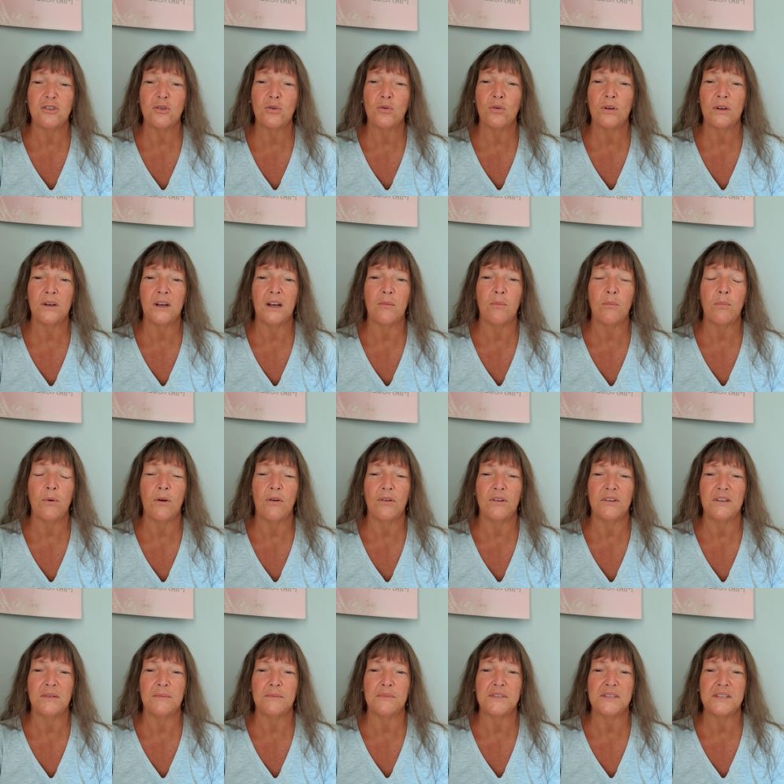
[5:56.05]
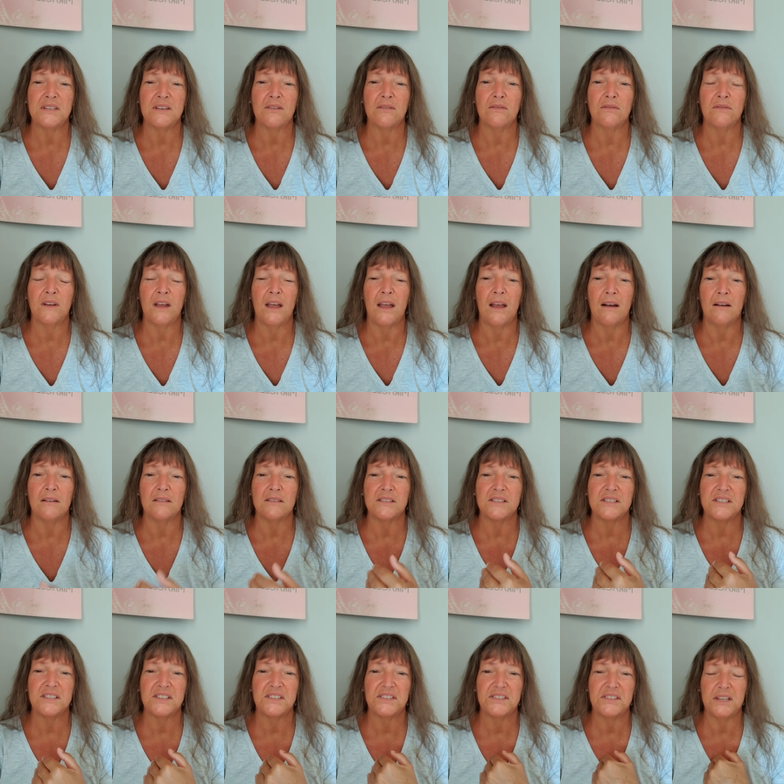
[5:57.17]
took upon himself our
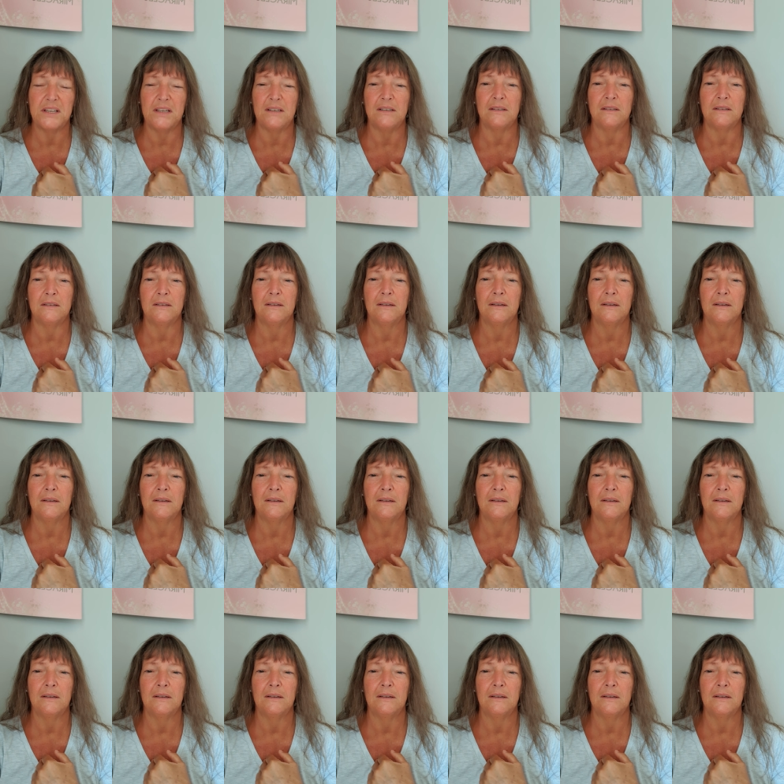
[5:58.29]
sin